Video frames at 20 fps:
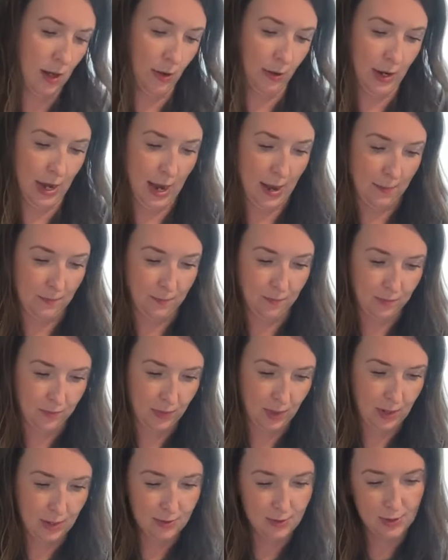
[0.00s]
Okay,
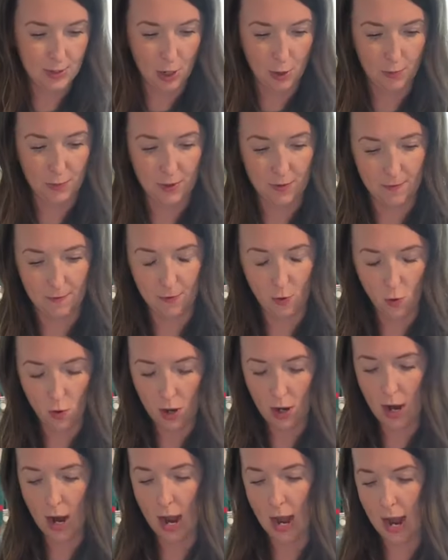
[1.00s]
so
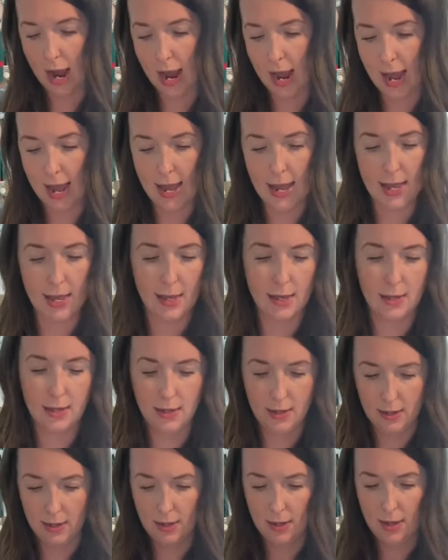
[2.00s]
before I
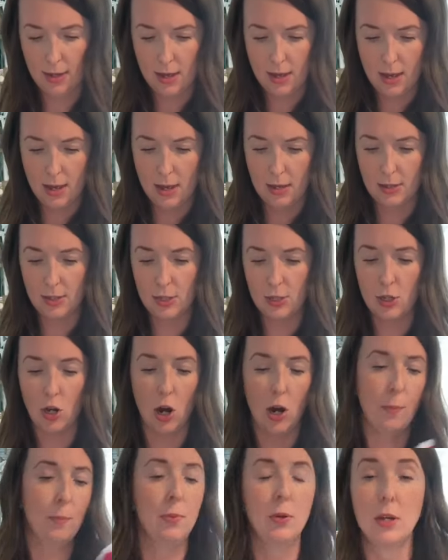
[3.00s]

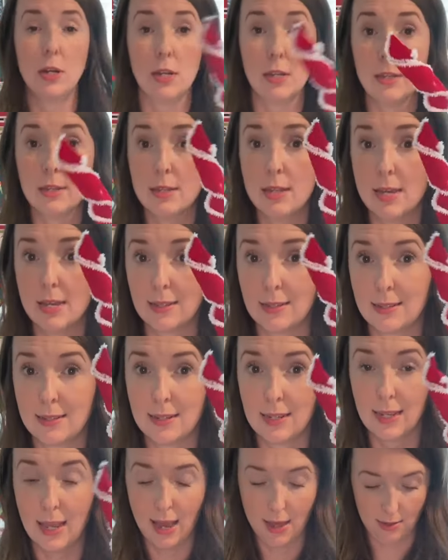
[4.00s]
start putting this
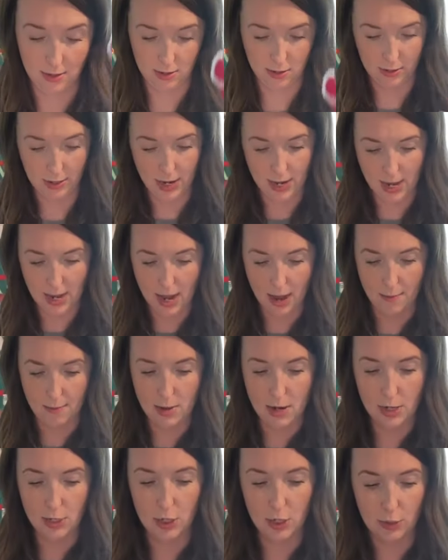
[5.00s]
together, okay,
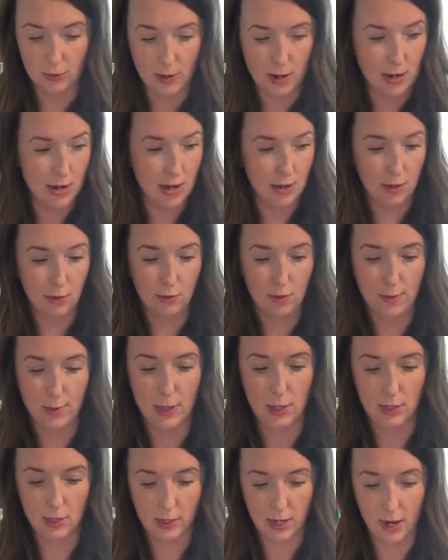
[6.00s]
I'm going to do another
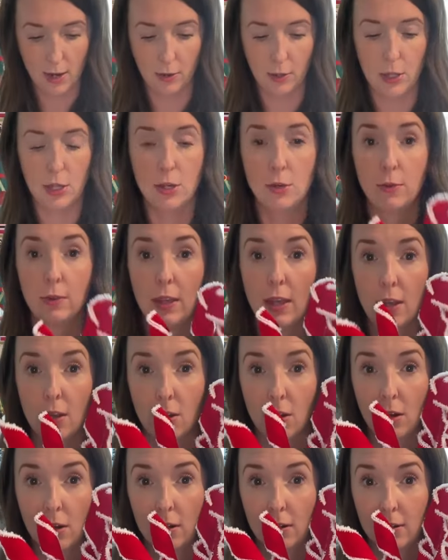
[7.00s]
ribbon. Look how cute they
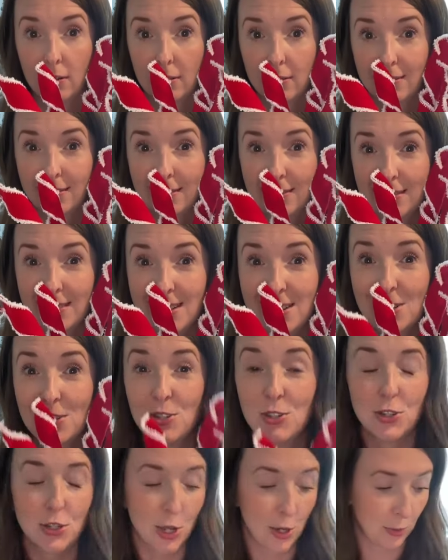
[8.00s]
are.
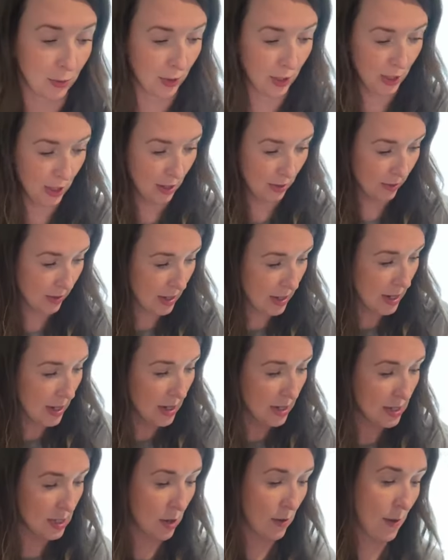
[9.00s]
So cute.
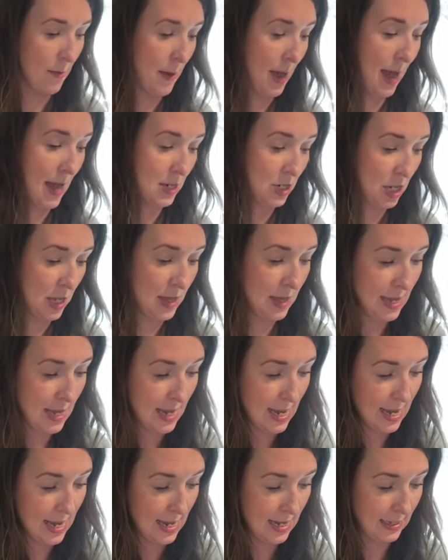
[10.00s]
So imagine
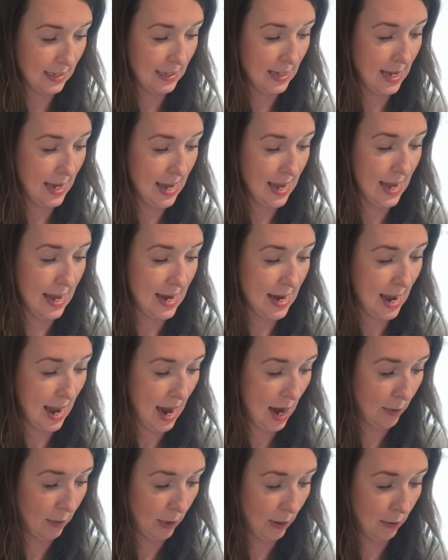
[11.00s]
these in
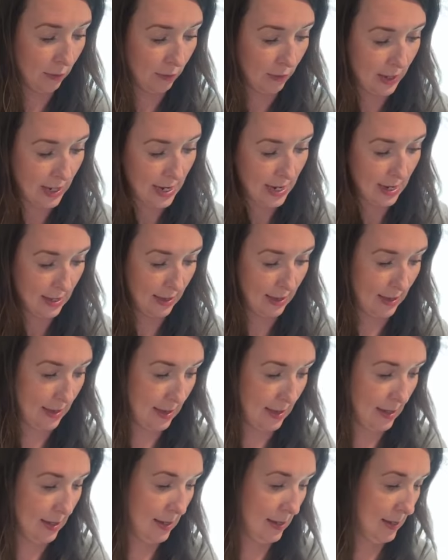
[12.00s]
our
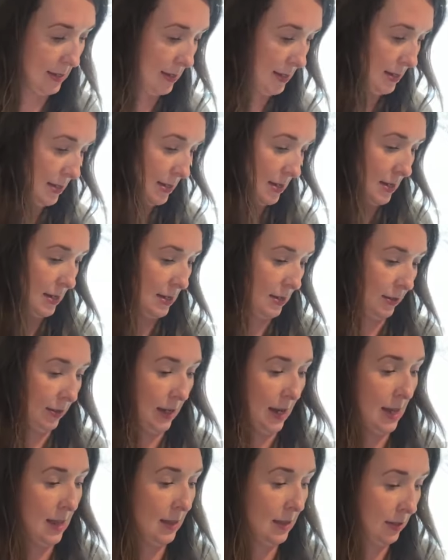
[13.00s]
wreath.
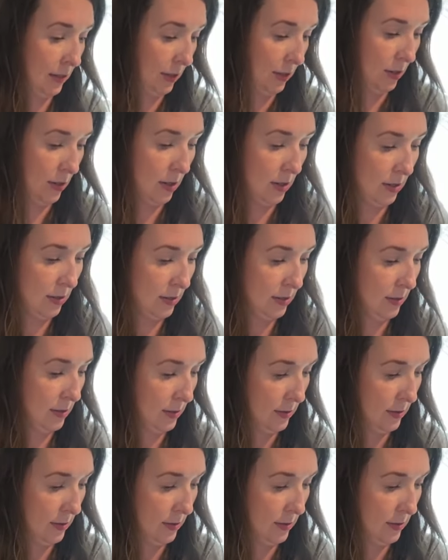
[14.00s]
Okay, look, y'all.